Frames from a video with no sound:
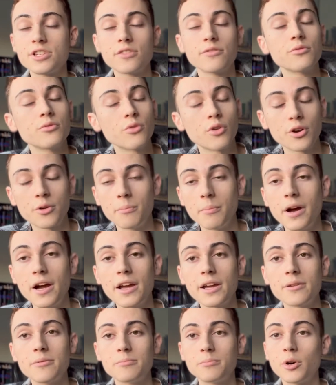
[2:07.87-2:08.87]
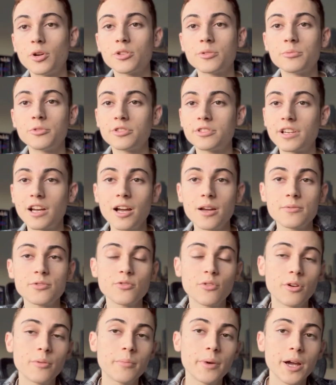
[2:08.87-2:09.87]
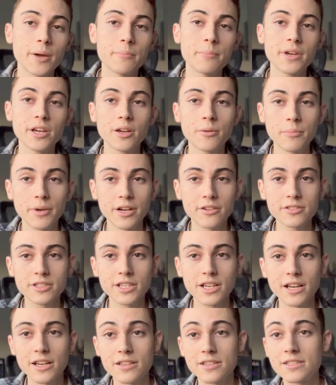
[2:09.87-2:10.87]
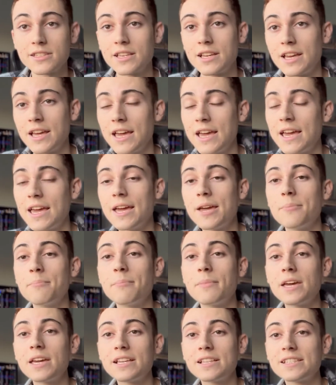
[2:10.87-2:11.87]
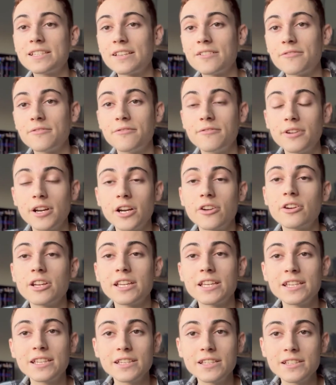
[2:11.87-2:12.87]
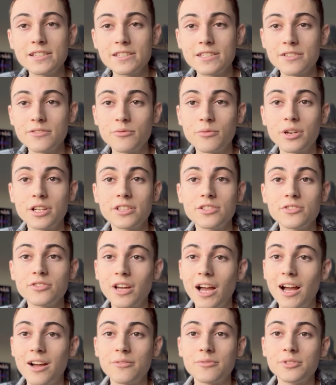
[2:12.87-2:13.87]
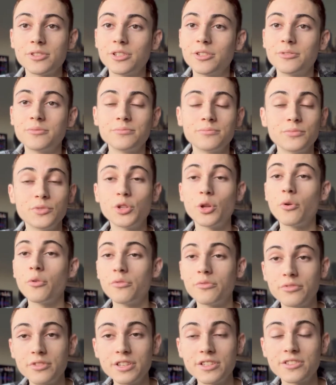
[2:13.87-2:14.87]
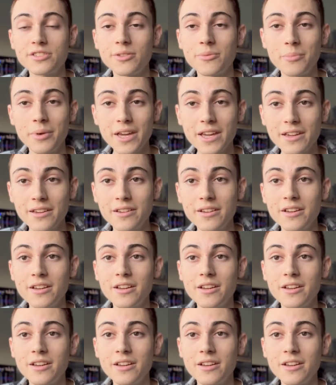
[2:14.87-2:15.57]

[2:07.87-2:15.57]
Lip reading: If you want to buy multiple times, you want to buy big amounts, guys, it makes it very easy when you have no fees to pay.